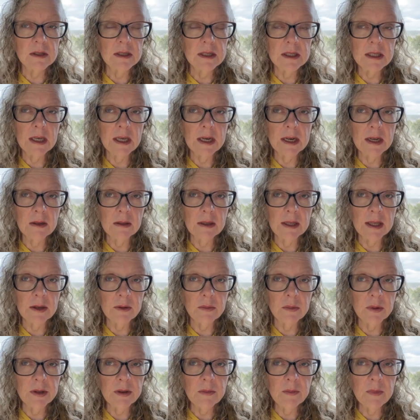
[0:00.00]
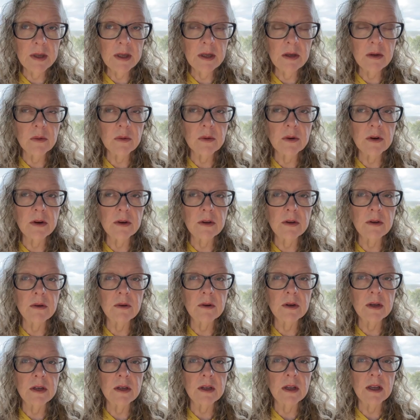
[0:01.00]
can say it out loud with me, or
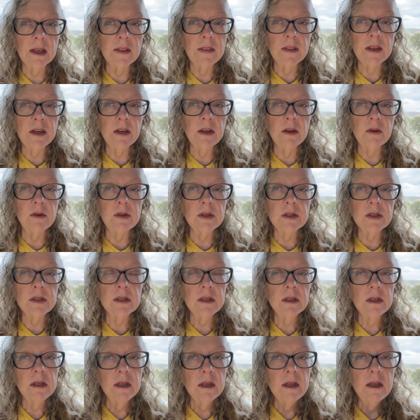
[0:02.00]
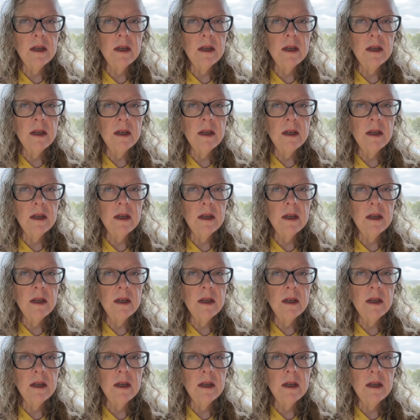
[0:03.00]
you can, and then you just